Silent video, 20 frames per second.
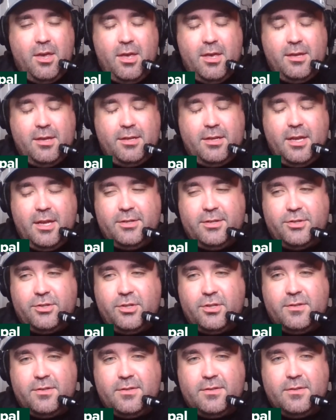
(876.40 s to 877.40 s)
it it
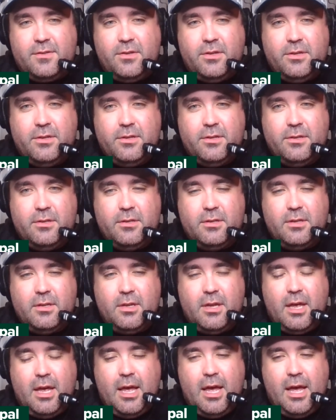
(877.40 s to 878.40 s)
just.
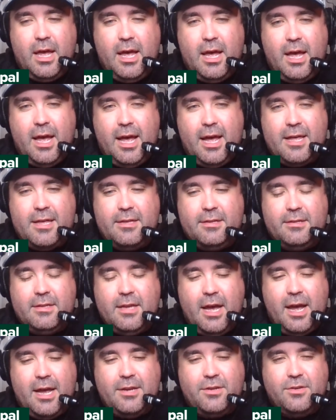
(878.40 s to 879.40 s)
I
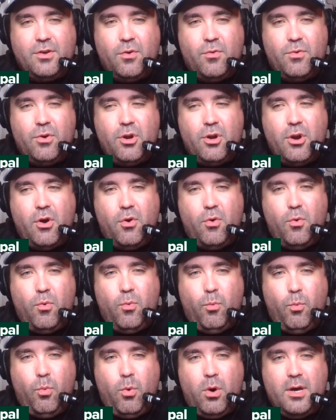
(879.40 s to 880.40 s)
I don't know
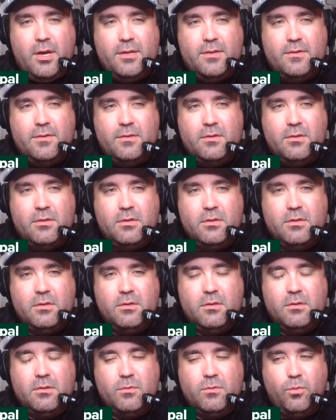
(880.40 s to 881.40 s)
what
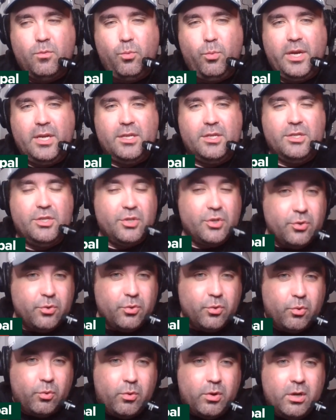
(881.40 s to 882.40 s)
we
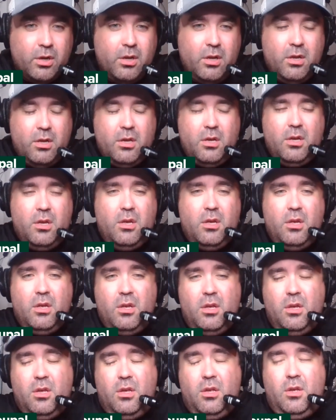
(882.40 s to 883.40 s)
do
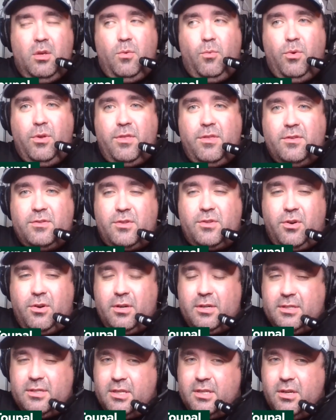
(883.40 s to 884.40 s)
with this
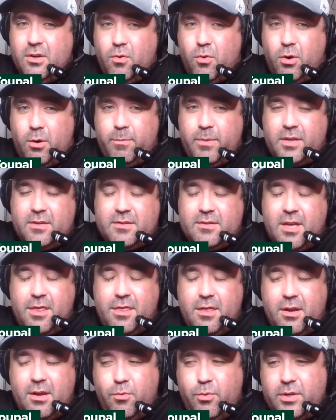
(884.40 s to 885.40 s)
current decor, because I
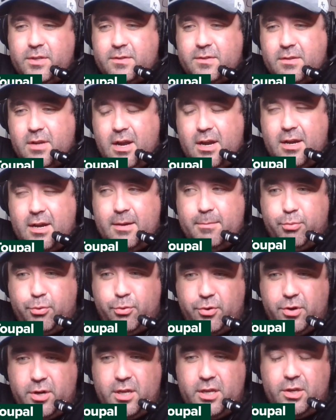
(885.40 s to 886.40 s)
think we saw a
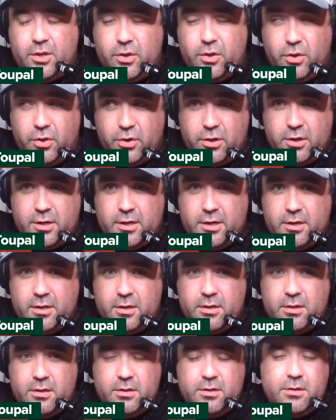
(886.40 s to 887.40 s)
pretty
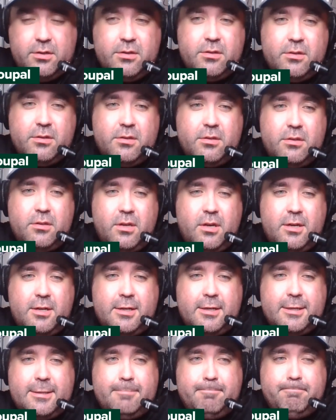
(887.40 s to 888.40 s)
good
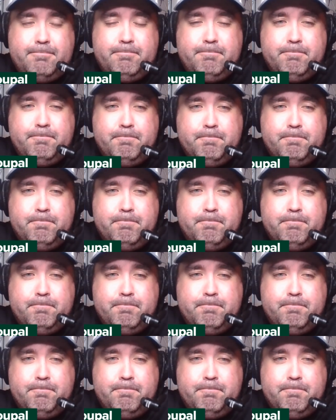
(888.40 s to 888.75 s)
um,